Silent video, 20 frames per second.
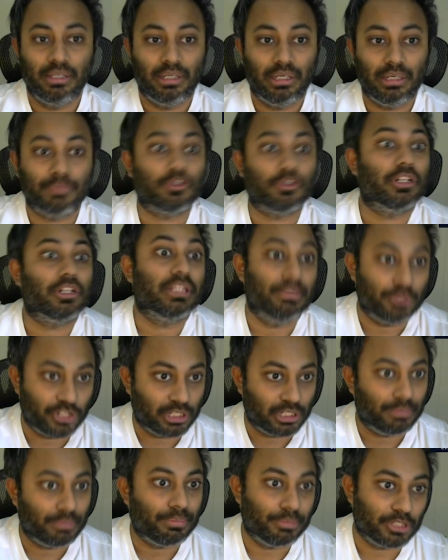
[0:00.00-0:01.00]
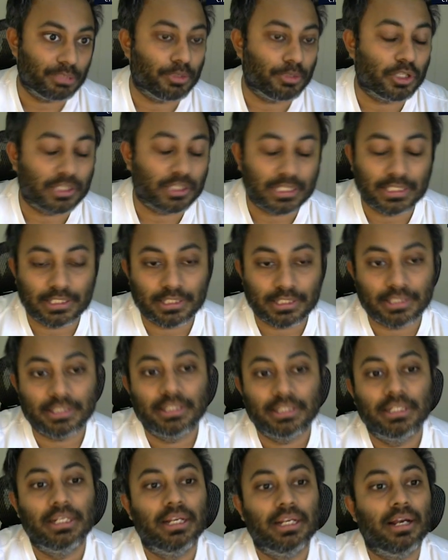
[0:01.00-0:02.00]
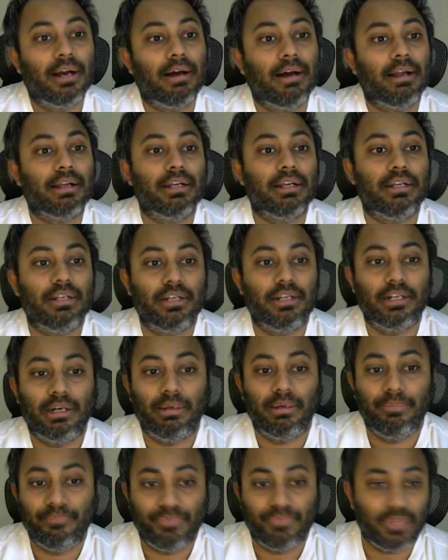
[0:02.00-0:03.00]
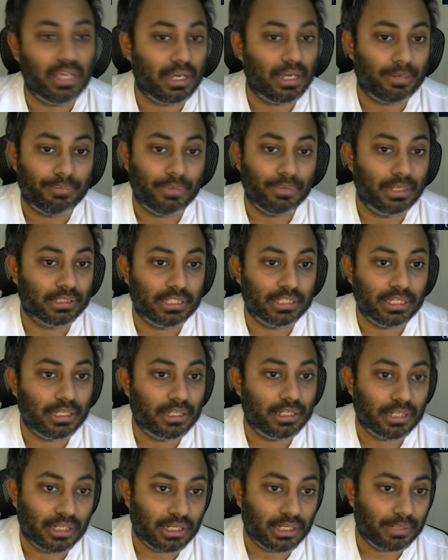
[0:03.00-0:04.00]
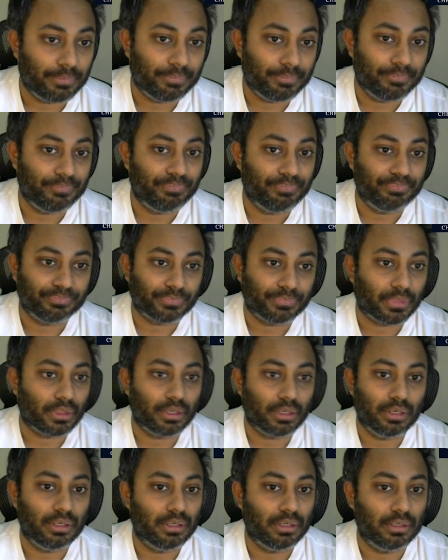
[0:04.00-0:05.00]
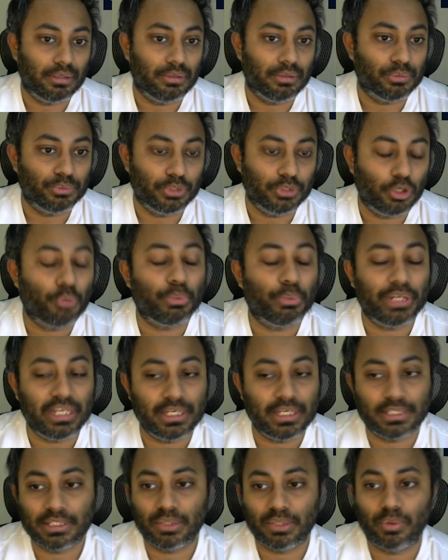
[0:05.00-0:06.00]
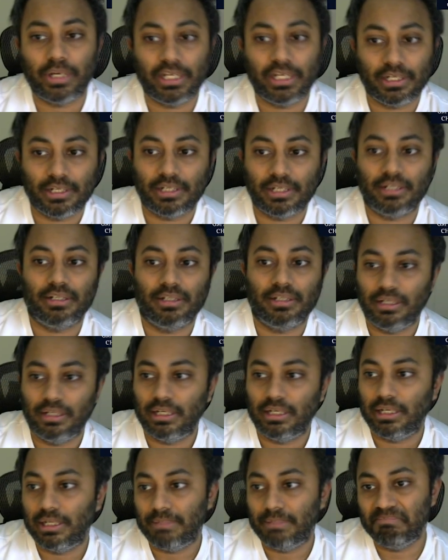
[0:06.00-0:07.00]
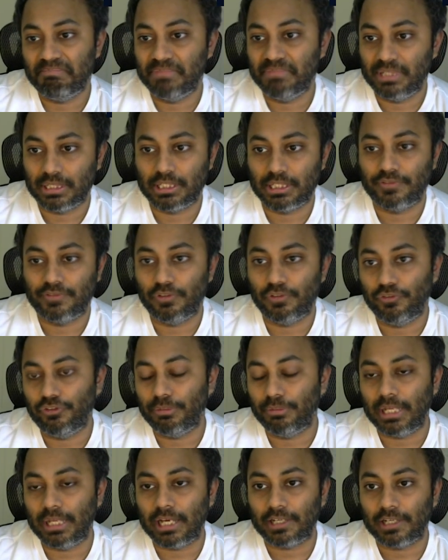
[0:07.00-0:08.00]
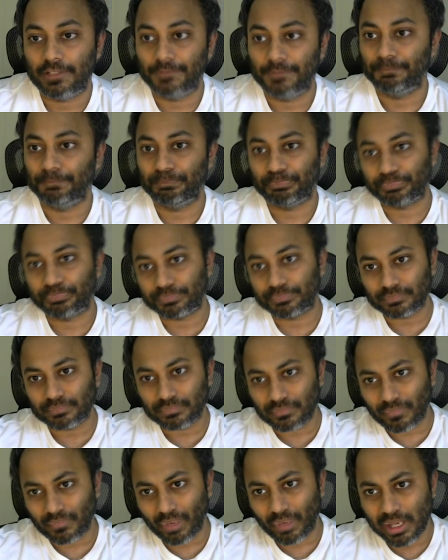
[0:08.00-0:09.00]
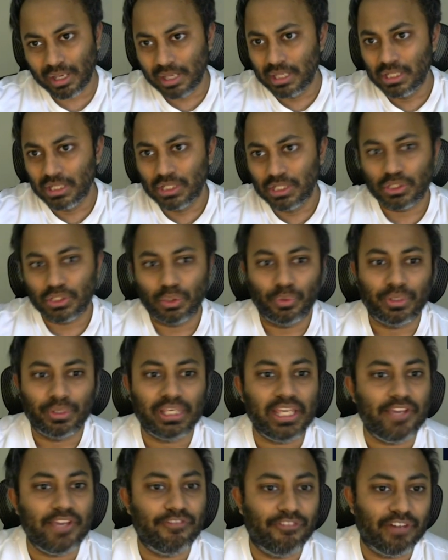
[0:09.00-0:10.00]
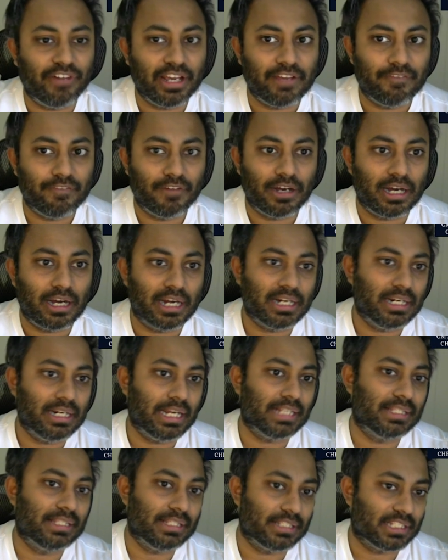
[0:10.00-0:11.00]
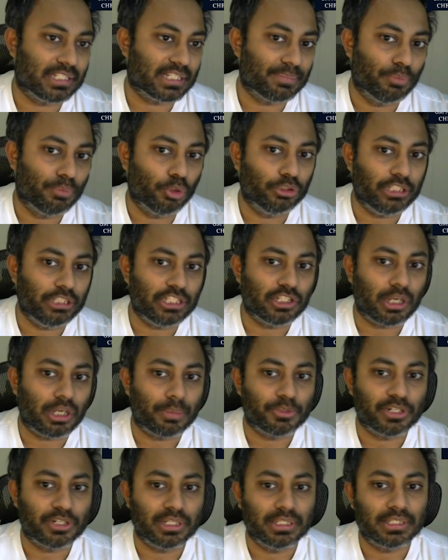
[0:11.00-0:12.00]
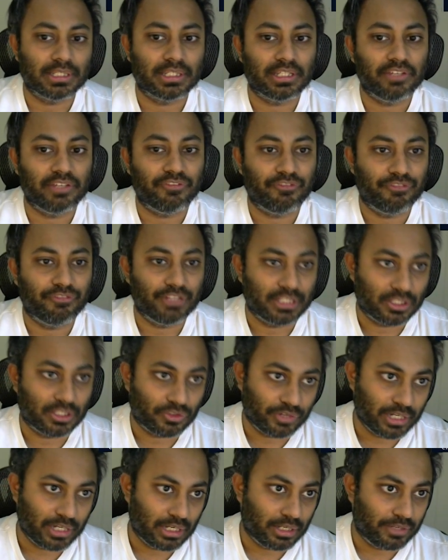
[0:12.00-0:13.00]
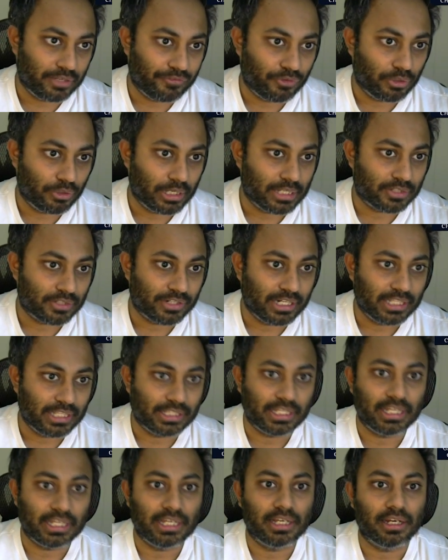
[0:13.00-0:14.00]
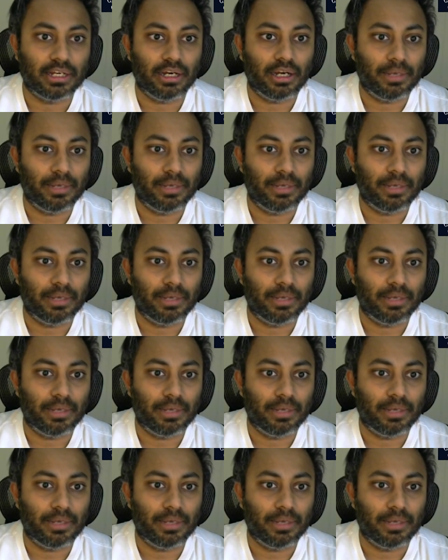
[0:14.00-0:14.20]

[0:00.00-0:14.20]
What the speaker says: I'm sorry, the bishop on c6, and yeah, I think the opening is quite successful for black. So e5 and knight c6, both these options, if it's real, if you guys really think